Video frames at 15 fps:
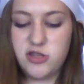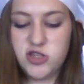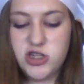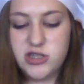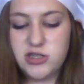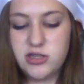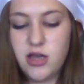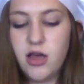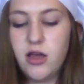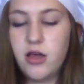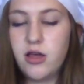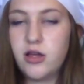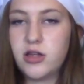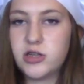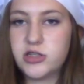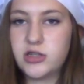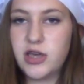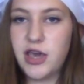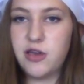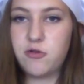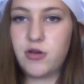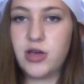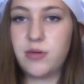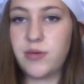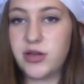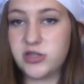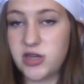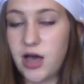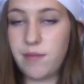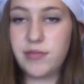cheesecake cream on
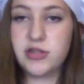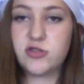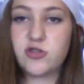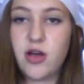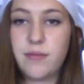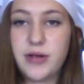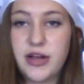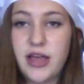top of the strawberry.